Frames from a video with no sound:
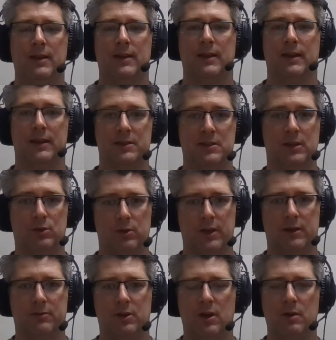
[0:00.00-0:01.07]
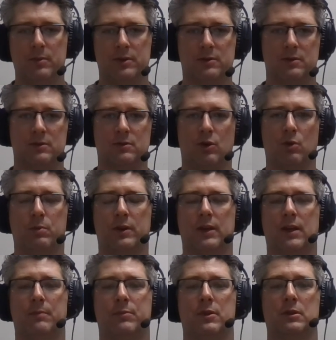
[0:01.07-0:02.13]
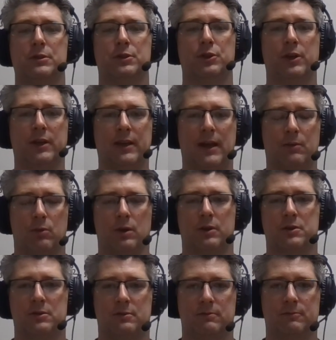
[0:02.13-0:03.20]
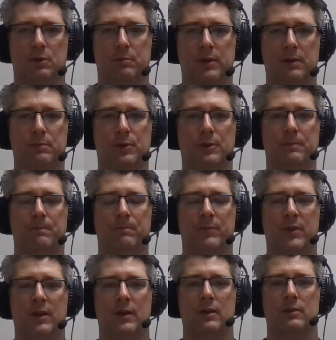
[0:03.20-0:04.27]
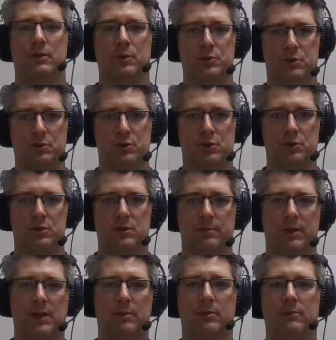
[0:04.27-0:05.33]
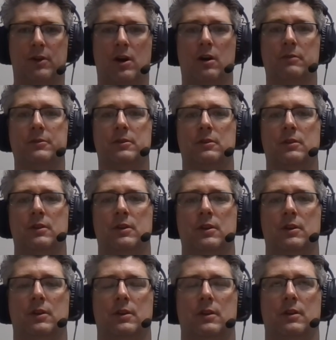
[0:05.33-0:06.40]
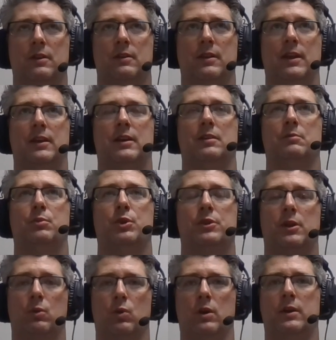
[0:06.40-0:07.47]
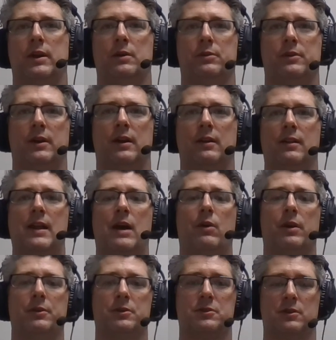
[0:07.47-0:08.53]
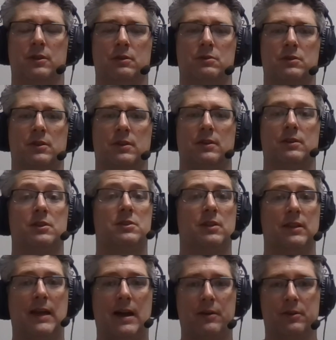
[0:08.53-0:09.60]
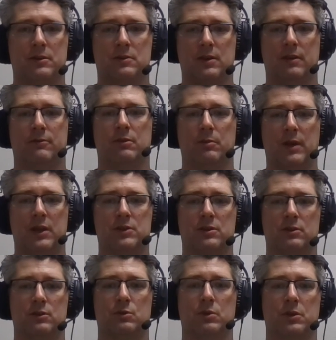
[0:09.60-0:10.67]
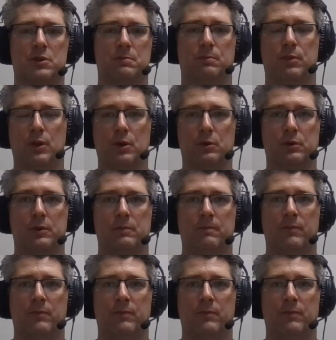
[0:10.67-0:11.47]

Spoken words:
And I see Creative Commons as opening up the learning networks for people. Those who choose to become involved, they can put their work out there and allow others to use it and just allow this information to explode,